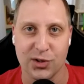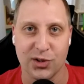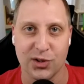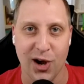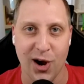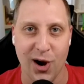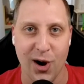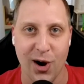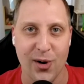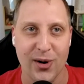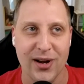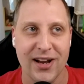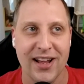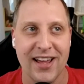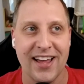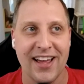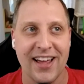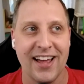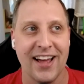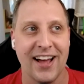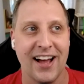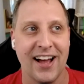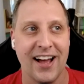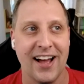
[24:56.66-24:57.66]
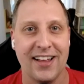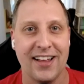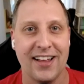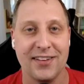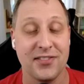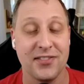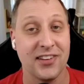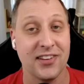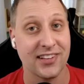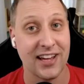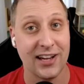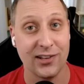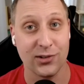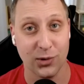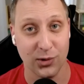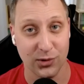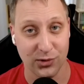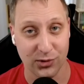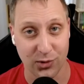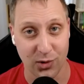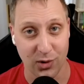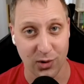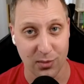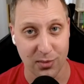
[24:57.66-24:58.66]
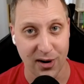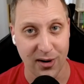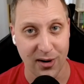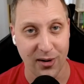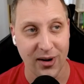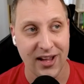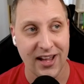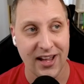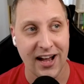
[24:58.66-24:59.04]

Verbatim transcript: coat this guy's old school, bro.